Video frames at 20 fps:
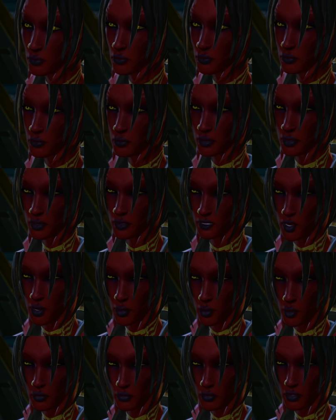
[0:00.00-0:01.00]
make
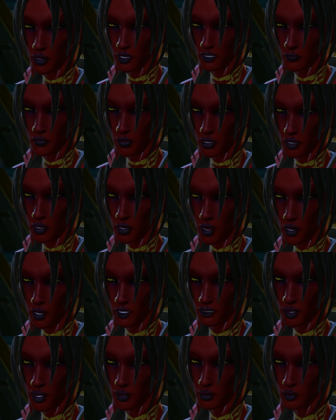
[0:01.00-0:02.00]
that actual choice so
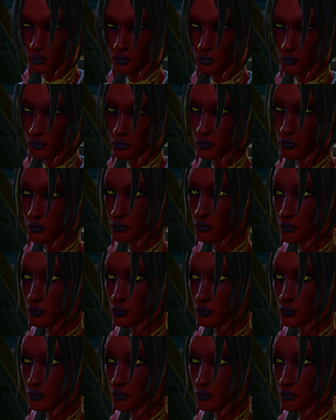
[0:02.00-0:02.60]
that it wasn't live